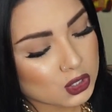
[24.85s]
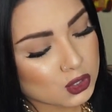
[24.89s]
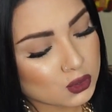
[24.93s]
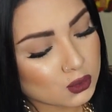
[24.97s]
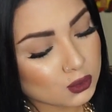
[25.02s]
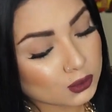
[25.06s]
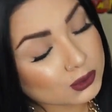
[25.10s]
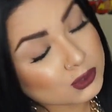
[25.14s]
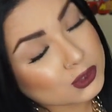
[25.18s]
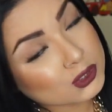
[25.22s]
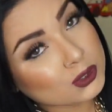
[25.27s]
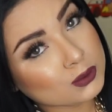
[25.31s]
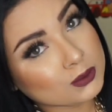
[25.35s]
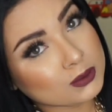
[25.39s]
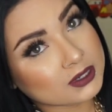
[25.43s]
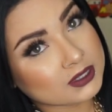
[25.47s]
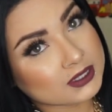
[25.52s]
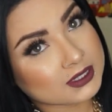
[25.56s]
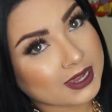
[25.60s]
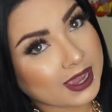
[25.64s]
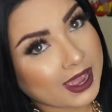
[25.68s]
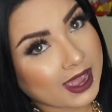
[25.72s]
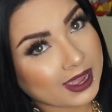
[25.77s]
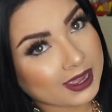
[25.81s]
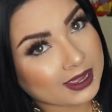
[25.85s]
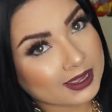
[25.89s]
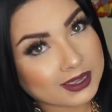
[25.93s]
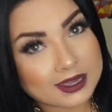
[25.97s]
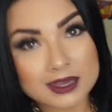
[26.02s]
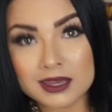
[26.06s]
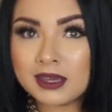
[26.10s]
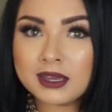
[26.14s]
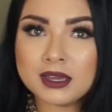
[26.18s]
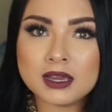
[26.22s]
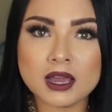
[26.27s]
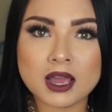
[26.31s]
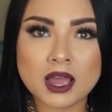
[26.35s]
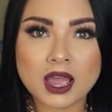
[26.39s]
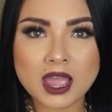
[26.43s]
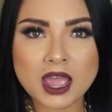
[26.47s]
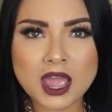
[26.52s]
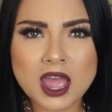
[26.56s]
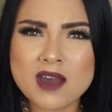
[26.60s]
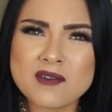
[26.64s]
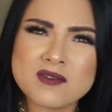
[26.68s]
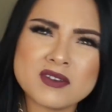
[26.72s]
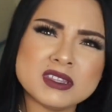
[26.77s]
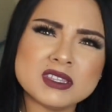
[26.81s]
YouTuber tag I
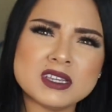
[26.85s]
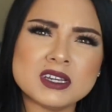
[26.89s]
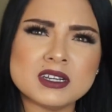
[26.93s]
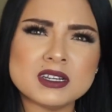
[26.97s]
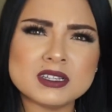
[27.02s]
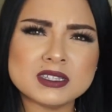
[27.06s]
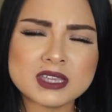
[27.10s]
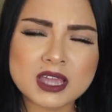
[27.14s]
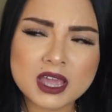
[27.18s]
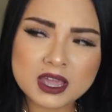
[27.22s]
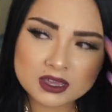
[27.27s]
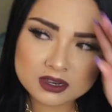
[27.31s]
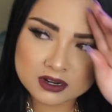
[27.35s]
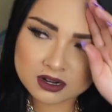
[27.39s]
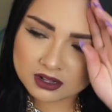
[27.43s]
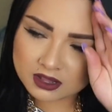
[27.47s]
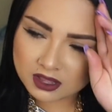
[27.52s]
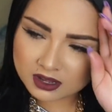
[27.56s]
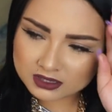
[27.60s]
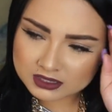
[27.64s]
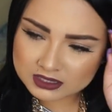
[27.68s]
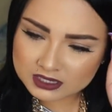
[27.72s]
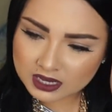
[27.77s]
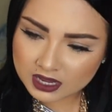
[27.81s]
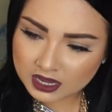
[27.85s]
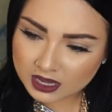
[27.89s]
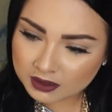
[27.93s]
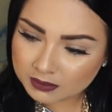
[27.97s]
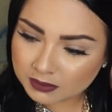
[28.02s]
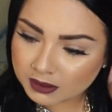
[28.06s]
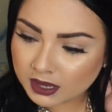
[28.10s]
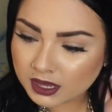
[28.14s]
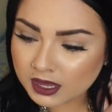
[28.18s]
haven't done a tag in a long time